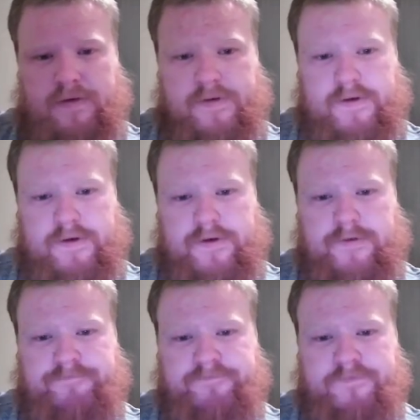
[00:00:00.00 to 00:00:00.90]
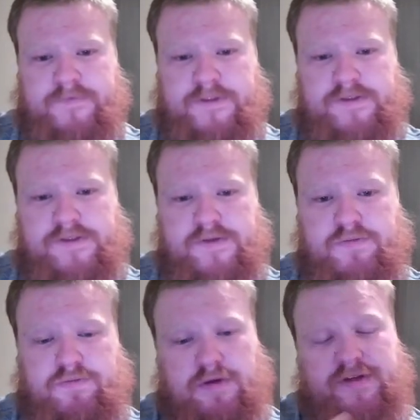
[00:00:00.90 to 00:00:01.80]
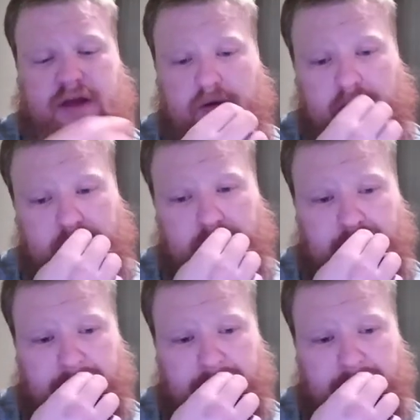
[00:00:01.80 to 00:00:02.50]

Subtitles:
And this has worked out quite well.